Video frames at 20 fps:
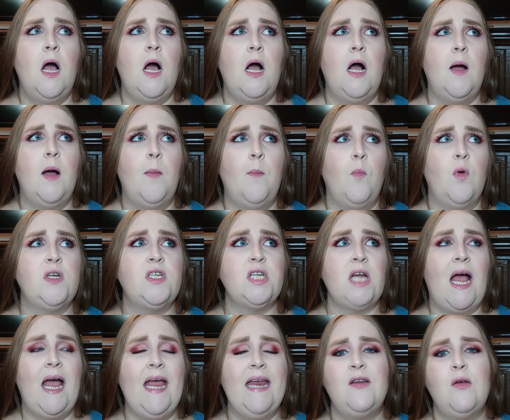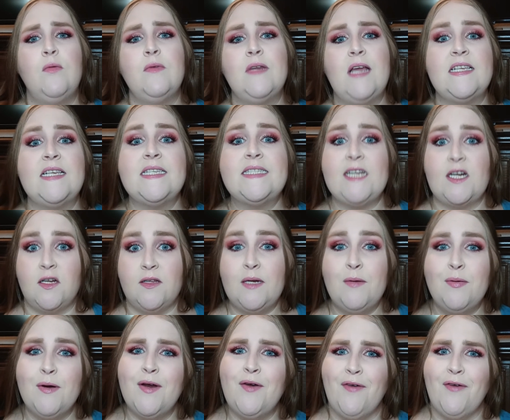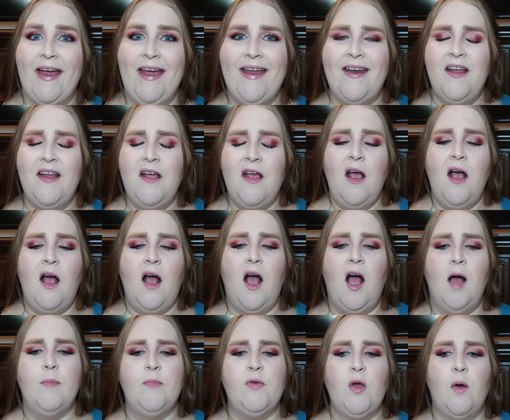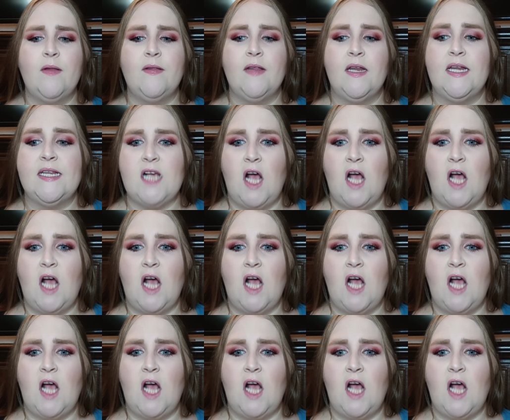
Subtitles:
which I don't necessarily regret, knowing that it's on